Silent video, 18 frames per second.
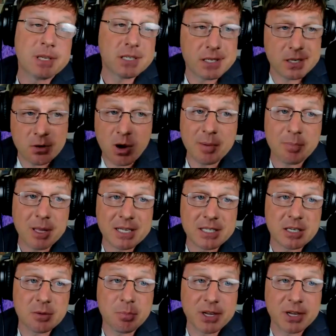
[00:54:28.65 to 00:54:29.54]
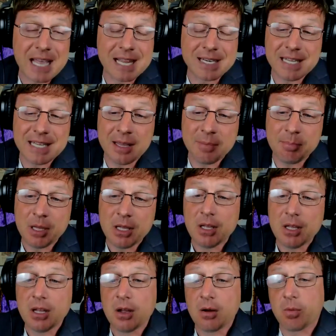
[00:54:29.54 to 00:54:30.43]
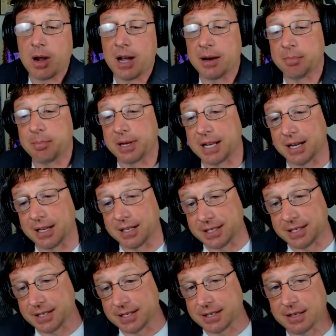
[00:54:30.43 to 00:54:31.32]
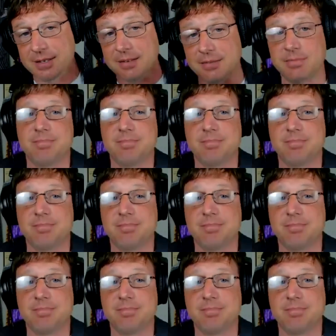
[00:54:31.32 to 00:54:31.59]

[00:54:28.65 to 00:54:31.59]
this is a great place to bring that team, right? Because